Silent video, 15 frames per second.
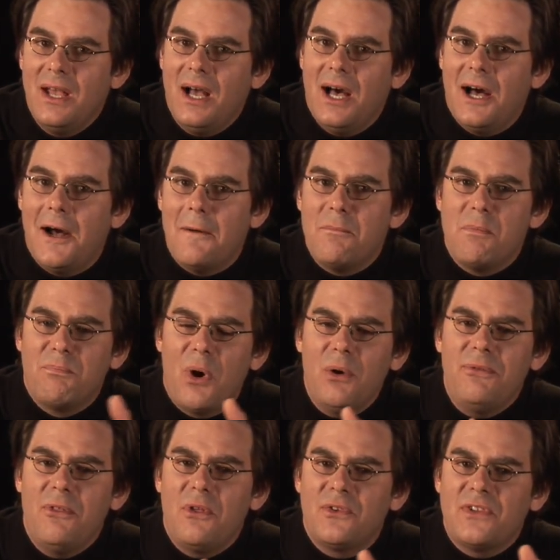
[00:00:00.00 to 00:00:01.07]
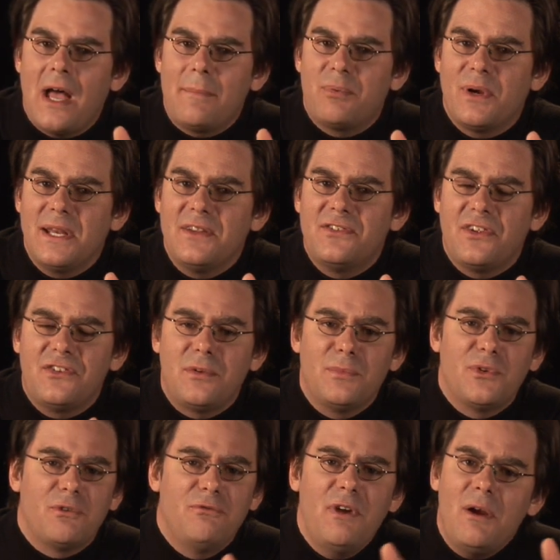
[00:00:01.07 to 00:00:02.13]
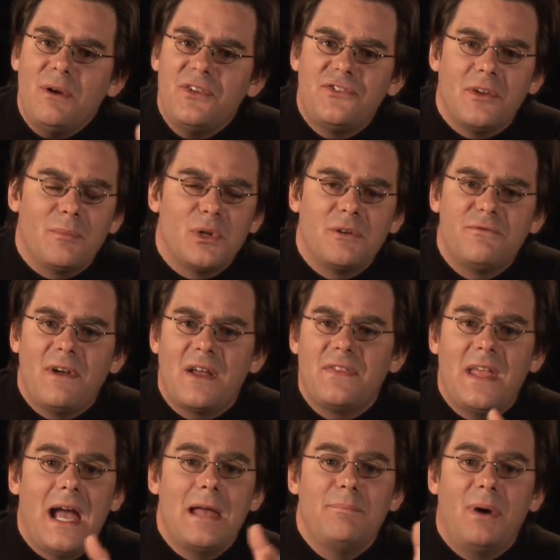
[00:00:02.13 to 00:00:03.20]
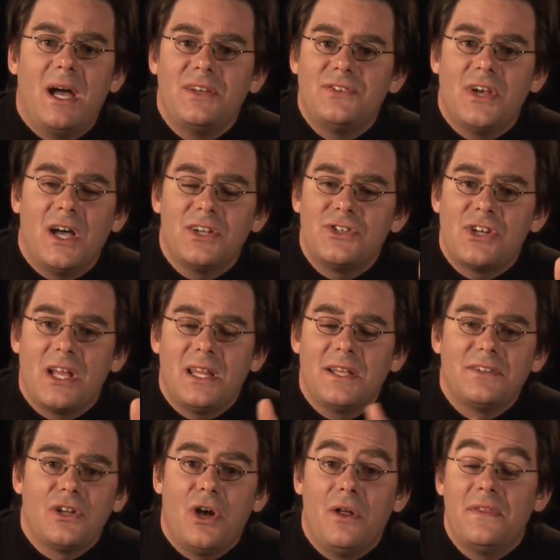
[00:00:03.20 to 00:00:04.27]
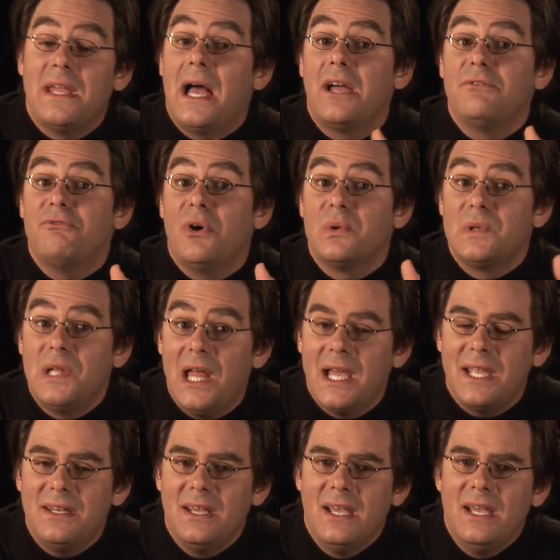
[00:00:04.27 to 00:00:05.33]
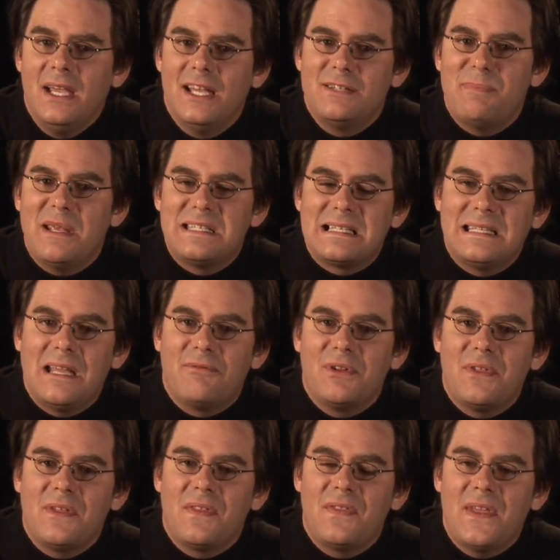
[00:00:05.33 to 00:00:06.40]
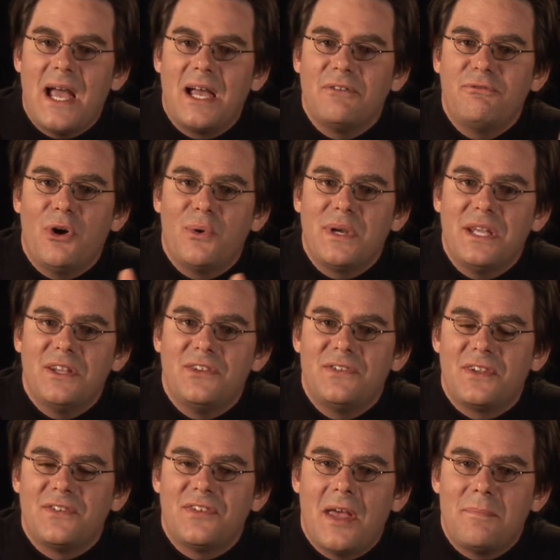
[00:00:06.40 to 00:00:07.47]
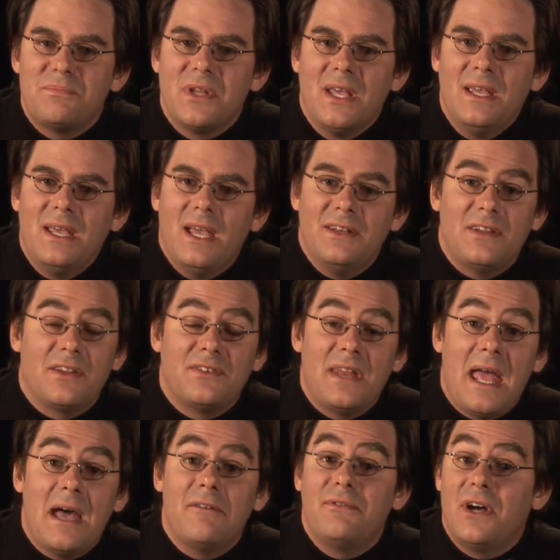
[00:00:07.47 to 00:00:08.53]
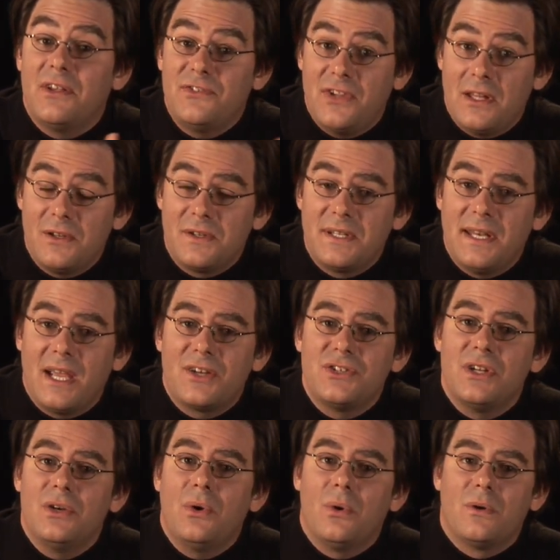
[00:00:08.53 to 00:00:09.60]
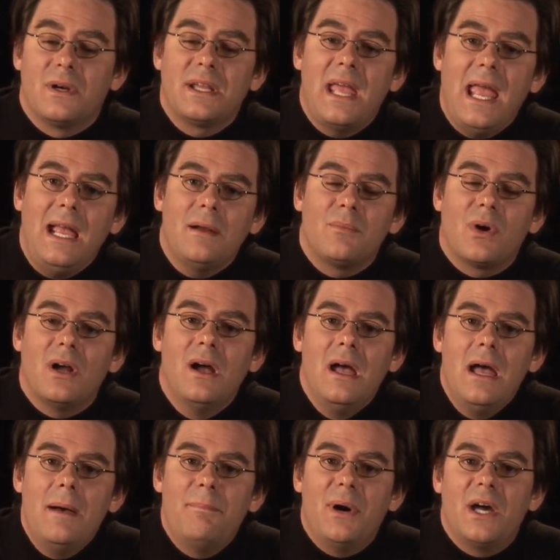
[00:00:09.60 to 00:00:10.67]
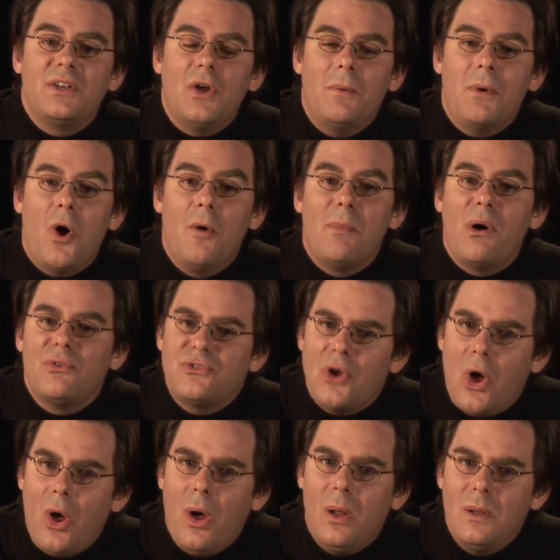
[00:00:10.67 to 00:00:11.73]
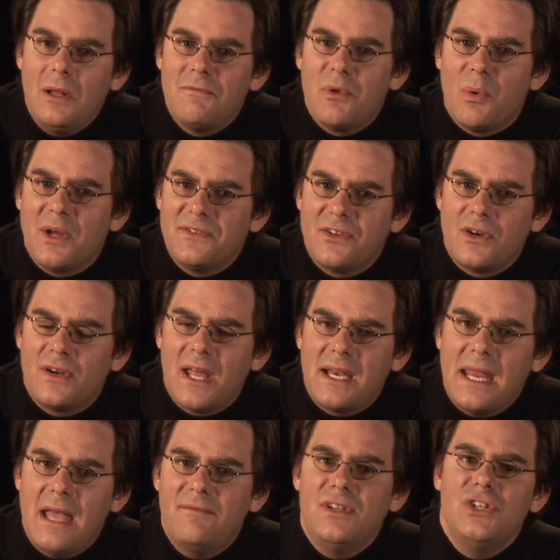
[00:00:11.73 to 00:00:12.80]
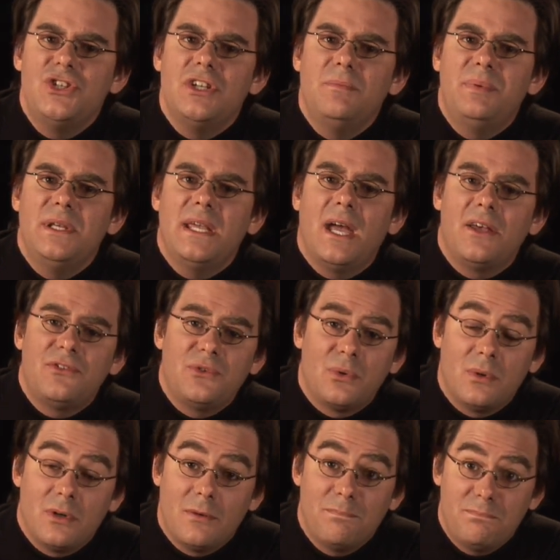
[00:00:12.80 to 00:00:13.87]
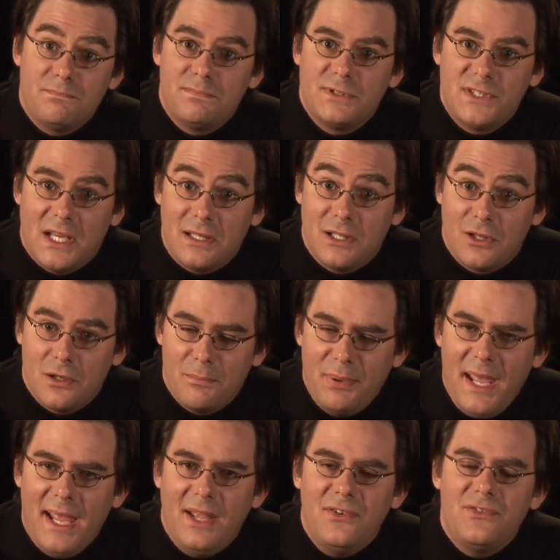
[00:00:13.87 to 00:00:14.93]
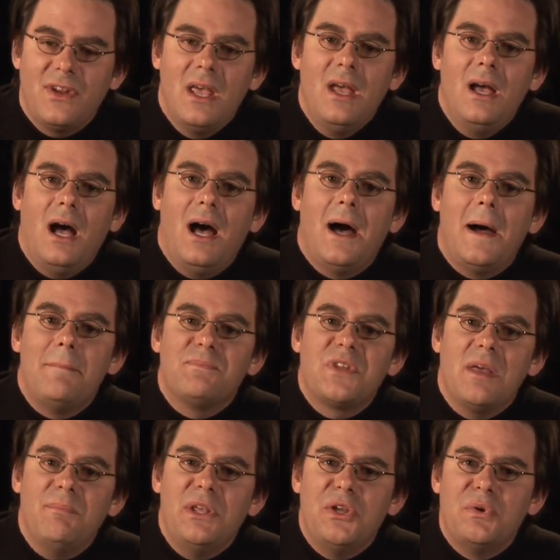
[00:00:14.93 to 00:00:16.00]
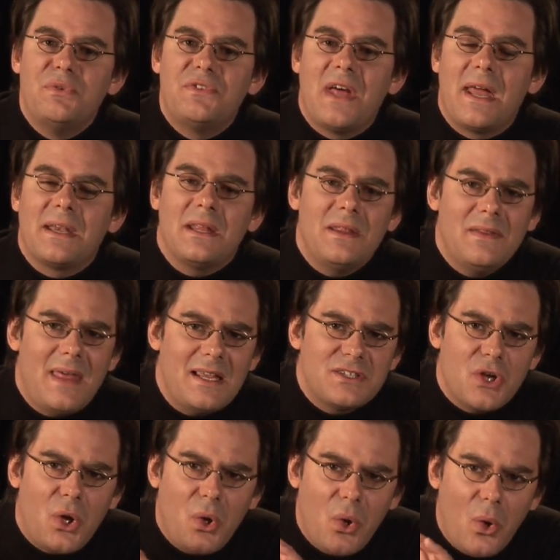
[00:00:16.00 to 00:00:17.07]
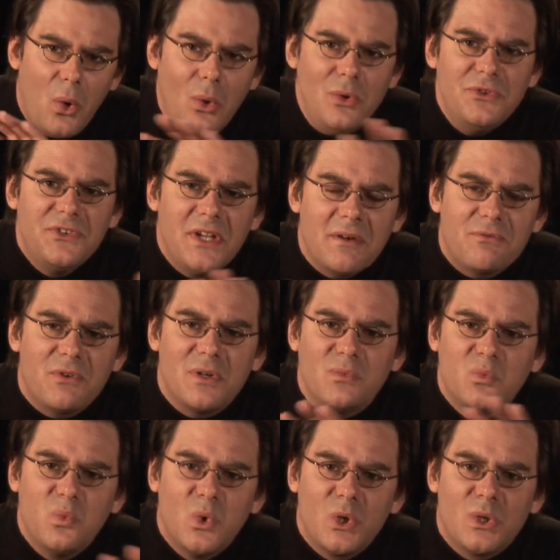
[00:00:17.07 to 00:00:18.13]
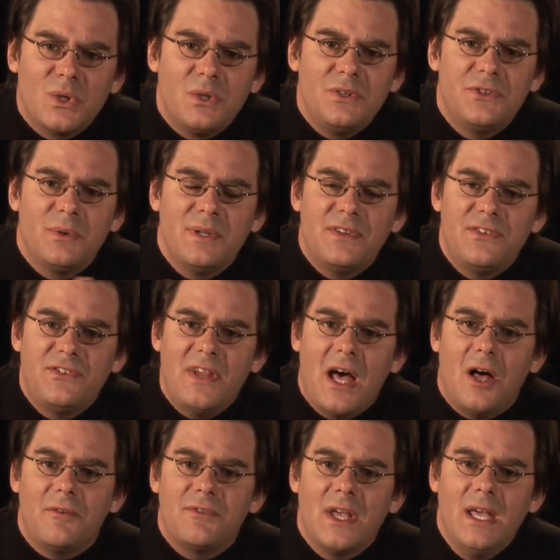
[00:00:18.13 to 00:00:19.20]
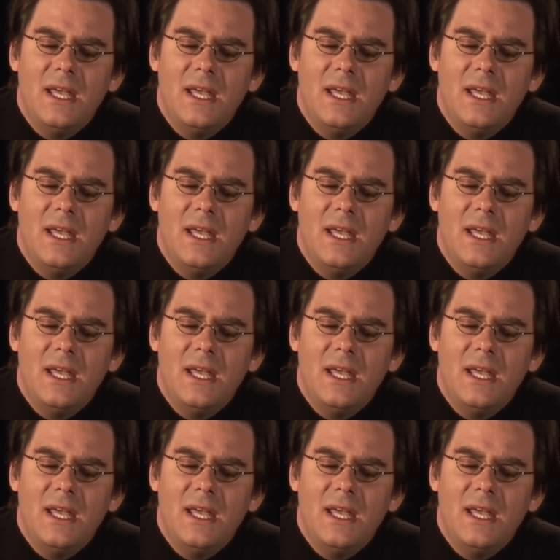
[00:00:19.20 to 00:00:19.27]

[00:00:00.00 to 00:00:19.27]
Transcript: Um, both of those operating systems are very similar. In fact, the iPod Touch I like to call the iPhone Lite. It's basically everything that the iPhone is, except it doesn't have a cellular connection or a camera. But almost all of the ones that are not heavy G P S or cellular-based um, can be used on it. And that's a whole different world to itself.